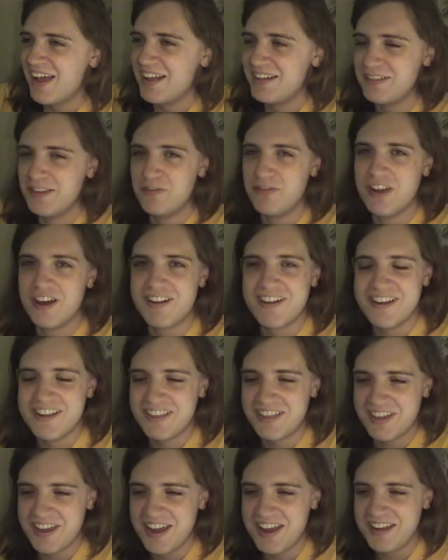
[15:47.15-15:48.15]
the very
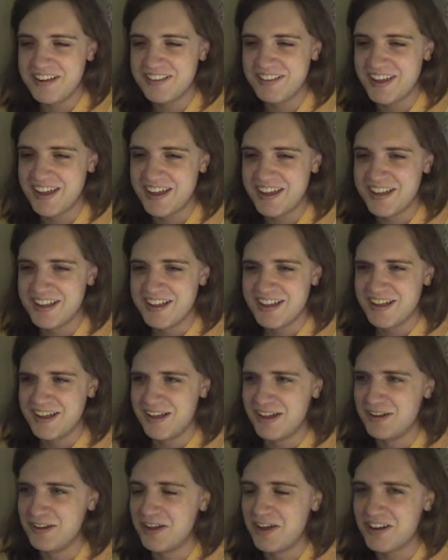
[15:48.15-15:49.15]
thing that
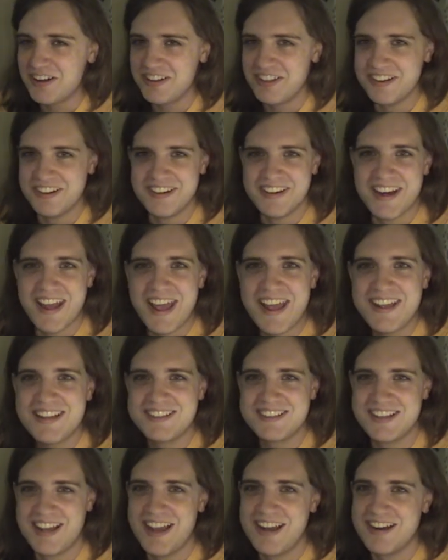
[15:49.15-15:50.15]
a lot of the
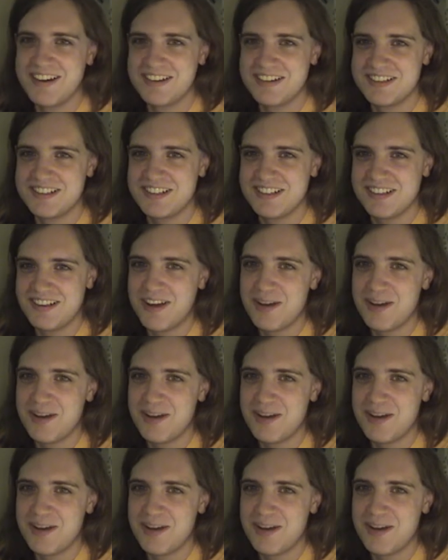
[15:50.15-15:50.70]
naysayers